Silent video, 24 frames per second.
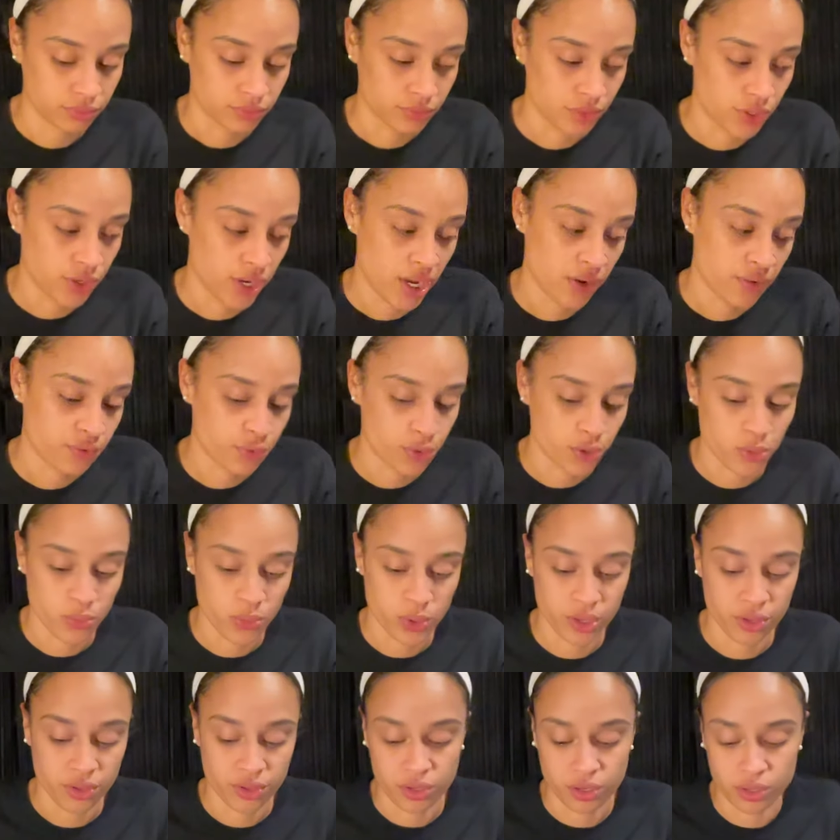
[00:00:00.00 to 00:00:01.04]
you have free
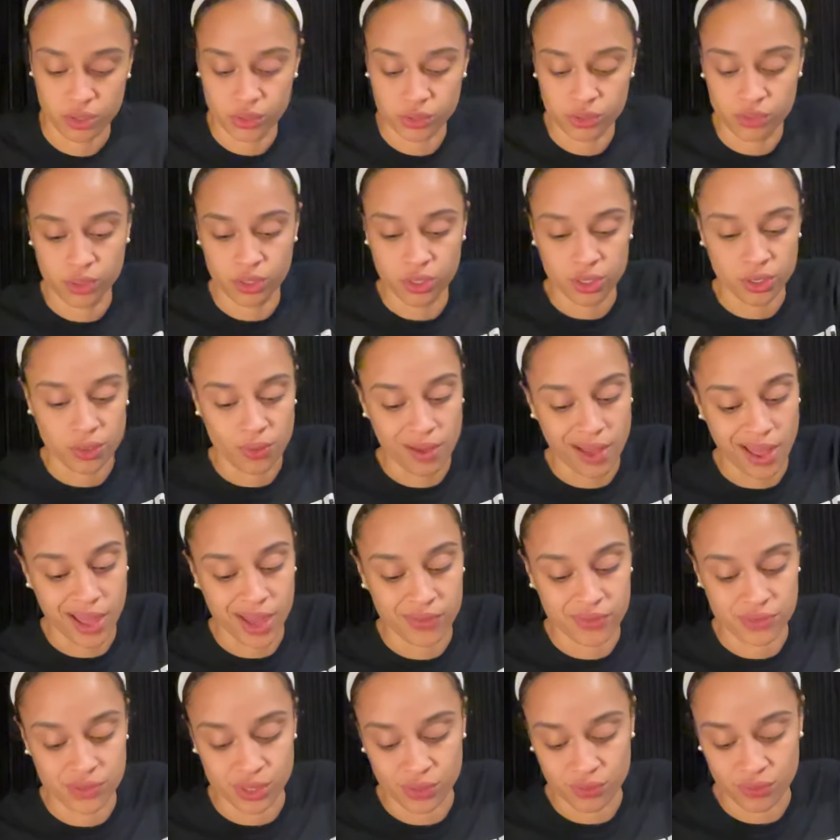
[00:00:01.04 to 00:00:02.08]
will though, you know, you don't
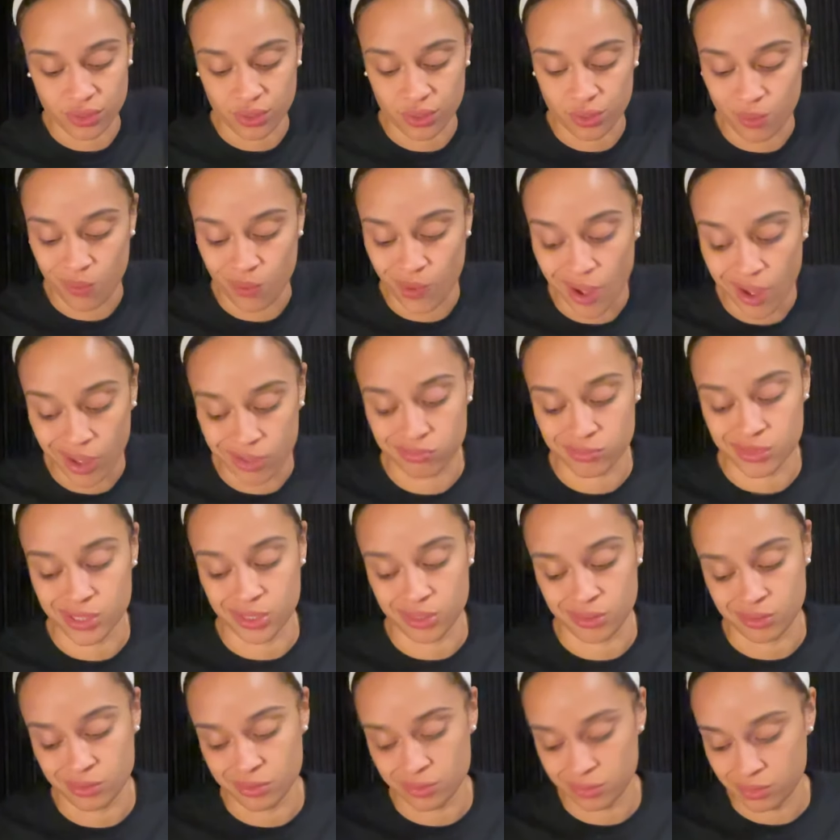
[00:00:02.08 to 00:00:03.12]
have to if you don't want
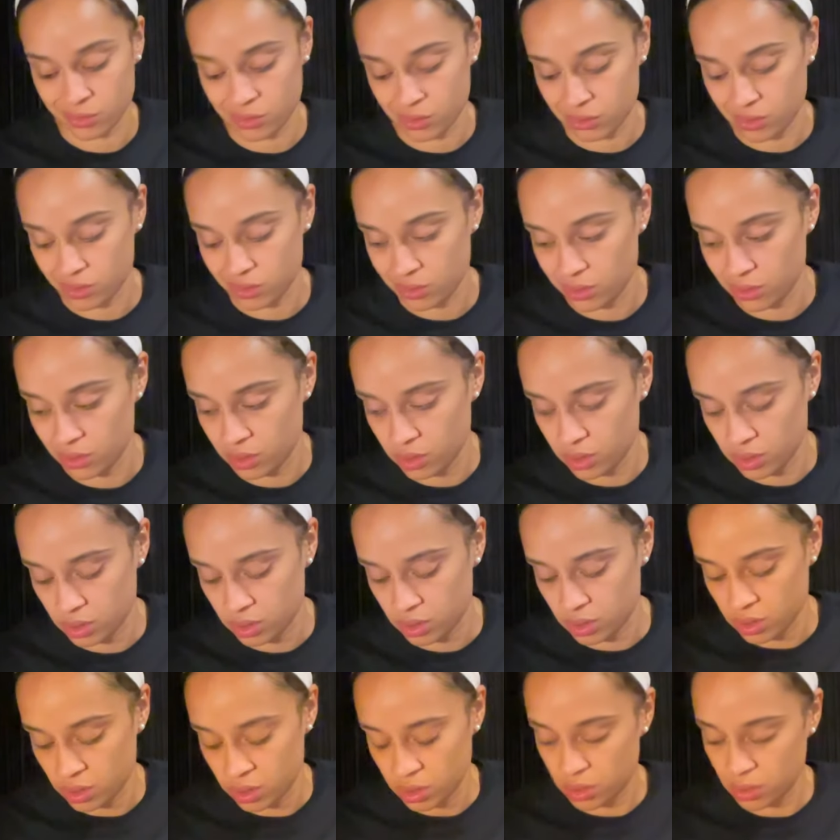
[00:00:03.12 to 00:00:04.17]

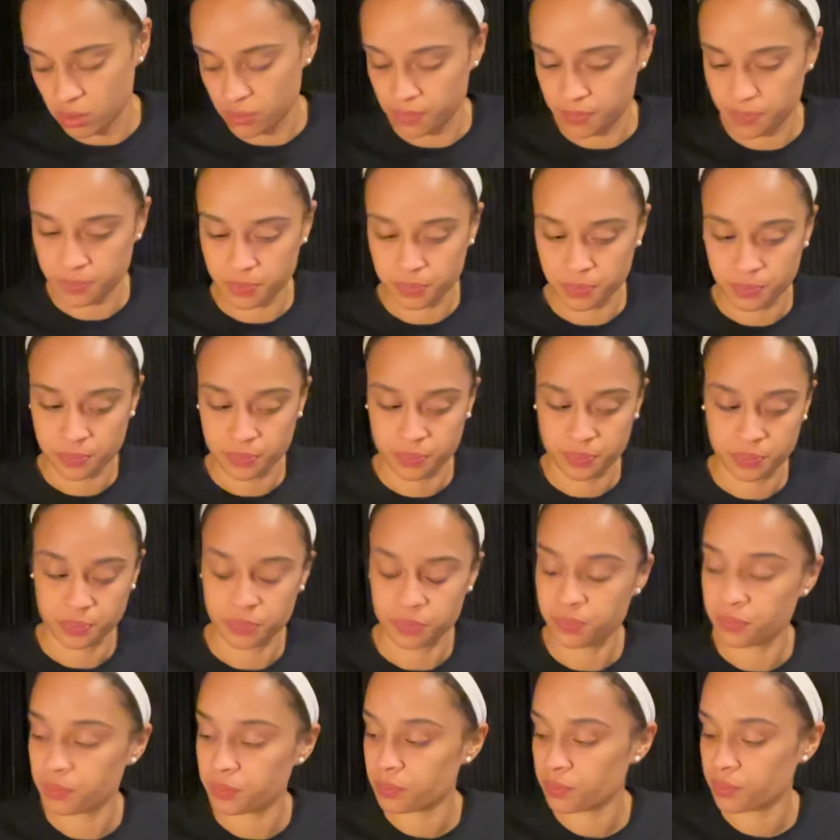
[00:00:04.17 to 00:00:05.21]
to.
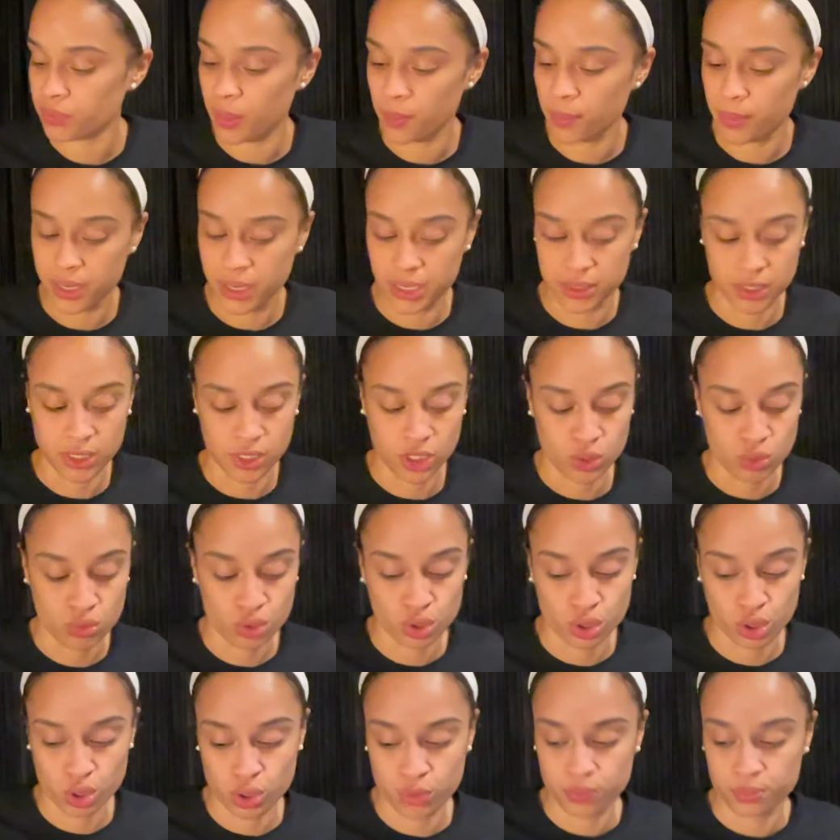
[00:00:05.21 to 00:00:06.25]
But I think you
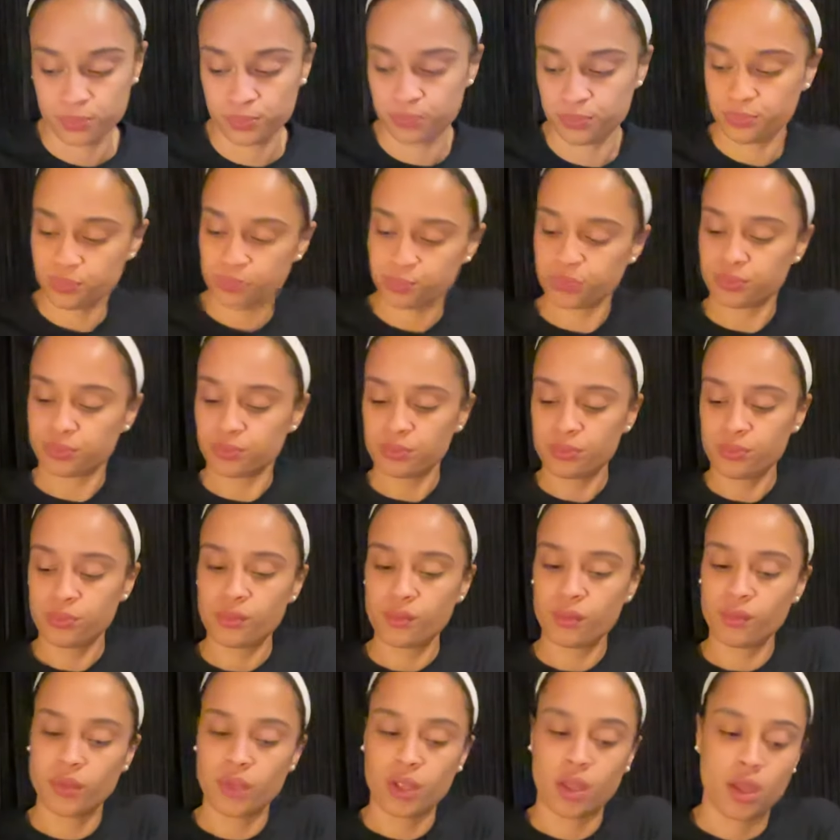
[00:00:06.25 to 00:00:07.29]
should.
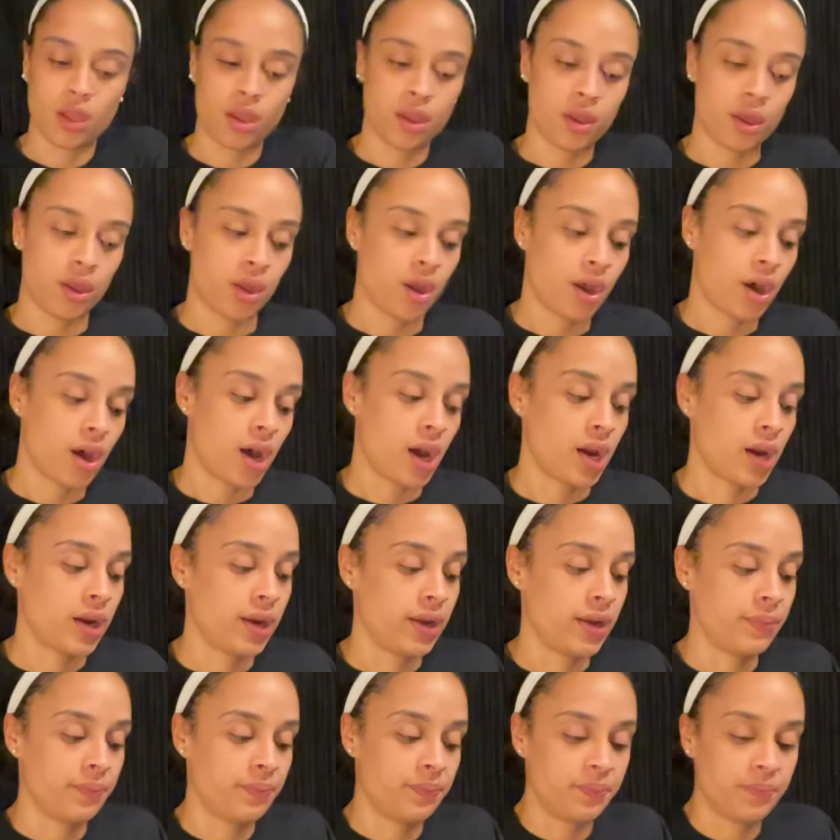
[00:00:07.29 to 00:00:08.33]
All
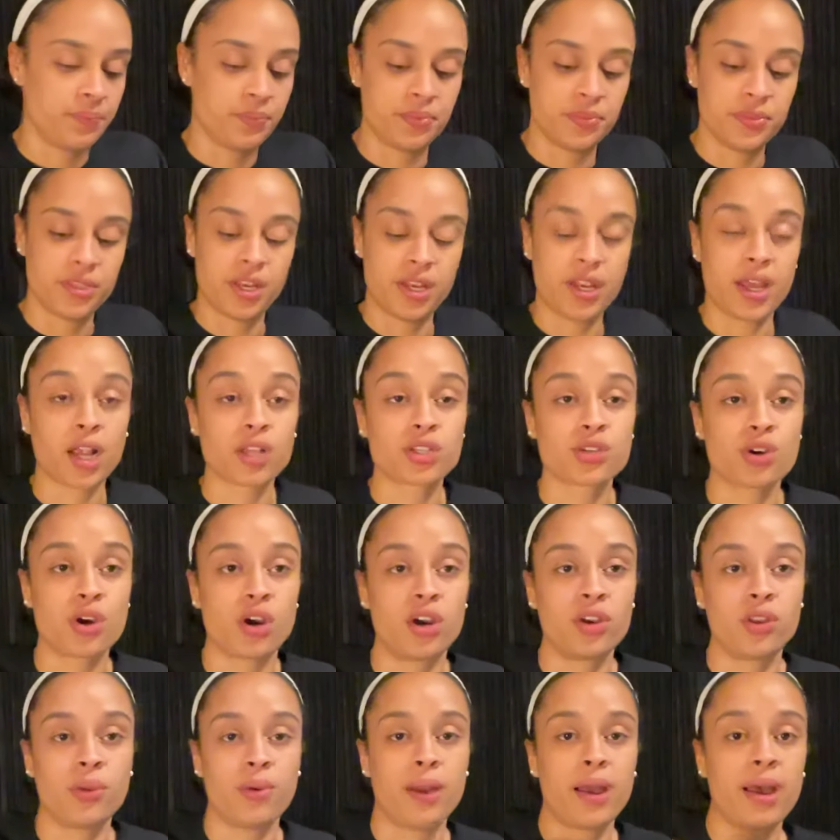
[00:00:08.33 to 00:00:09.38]
right, the next
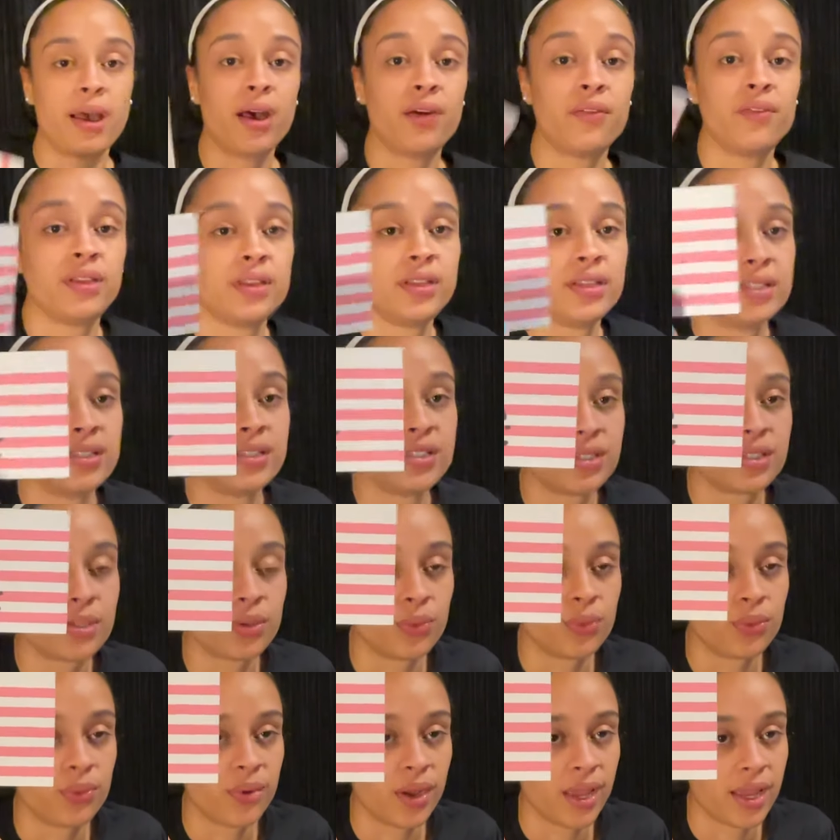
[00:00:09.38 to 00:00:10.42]
card you have is
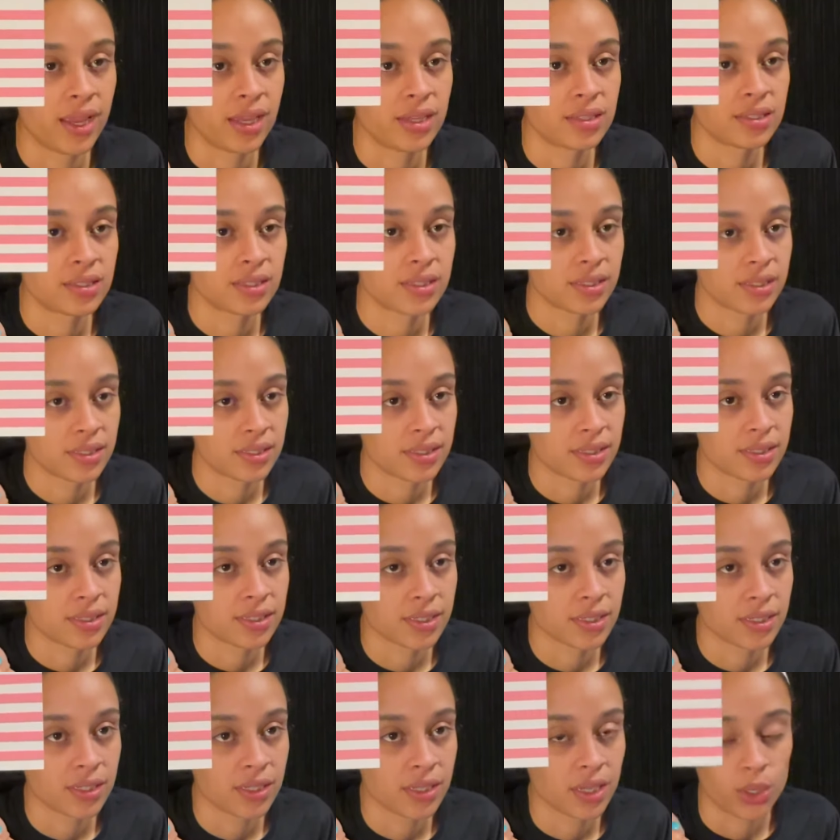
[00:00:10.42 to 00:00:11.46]
weights.
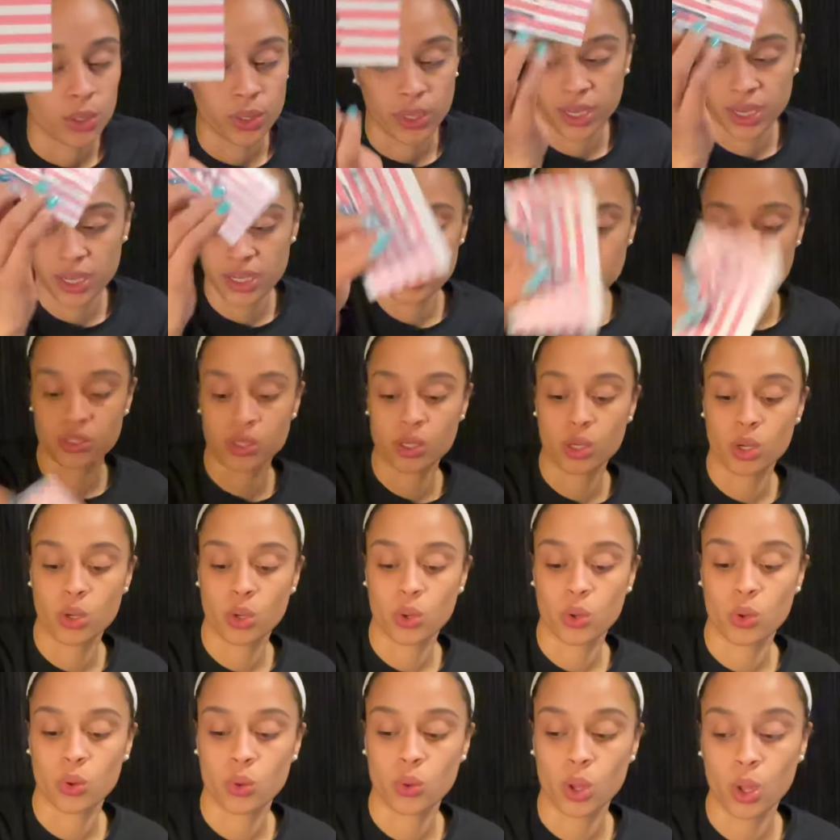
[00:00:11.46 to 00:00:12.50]
Okay,
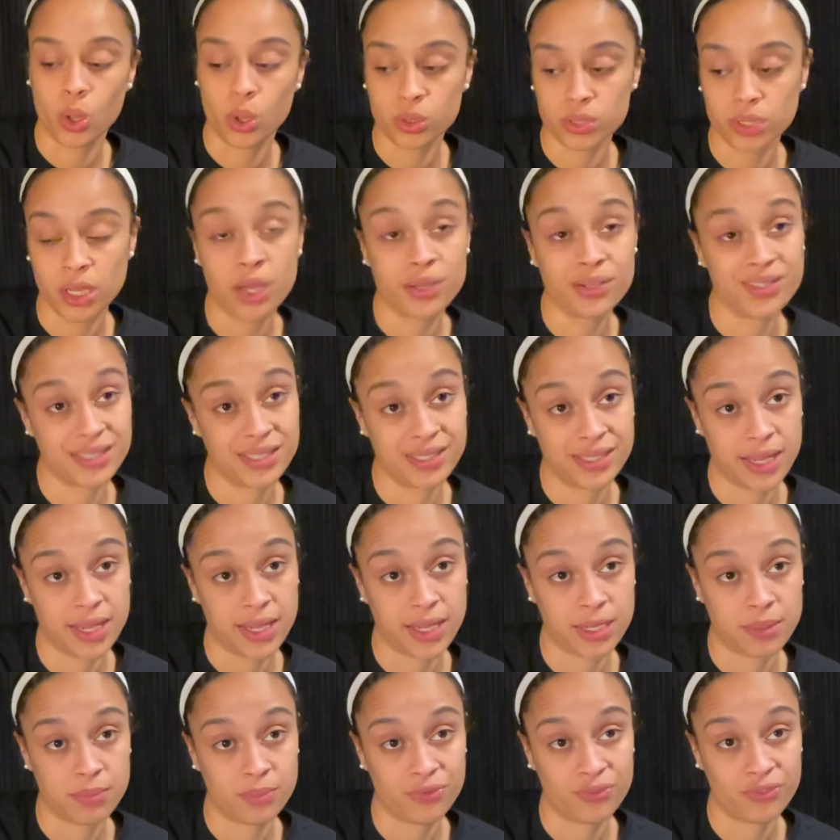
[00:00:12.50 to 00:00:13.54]
so hold on a
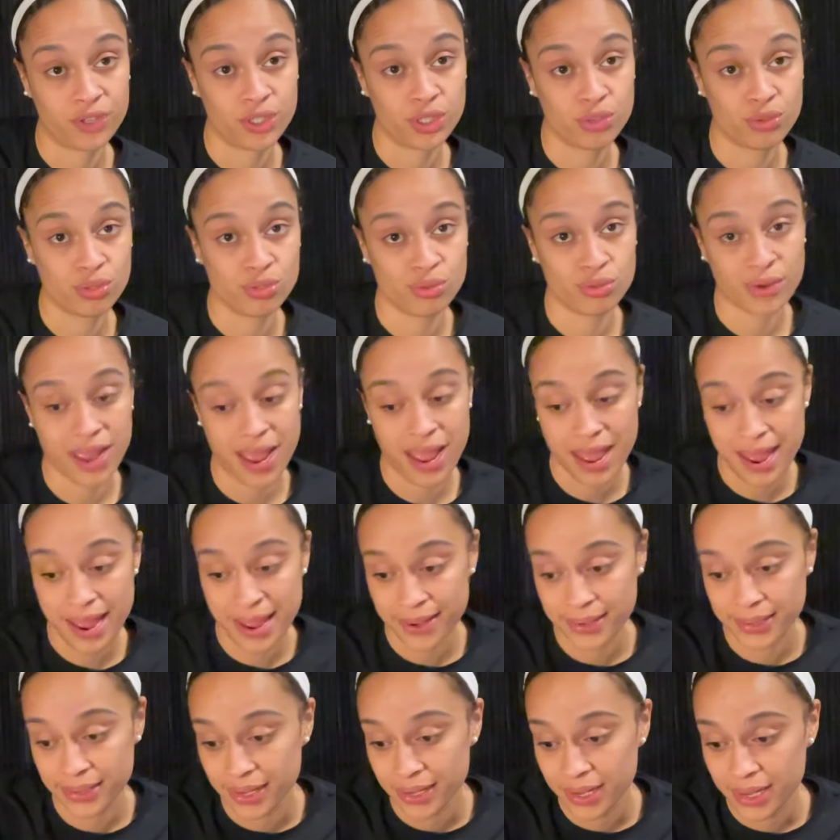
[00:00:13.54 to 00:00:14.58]
second before you do that.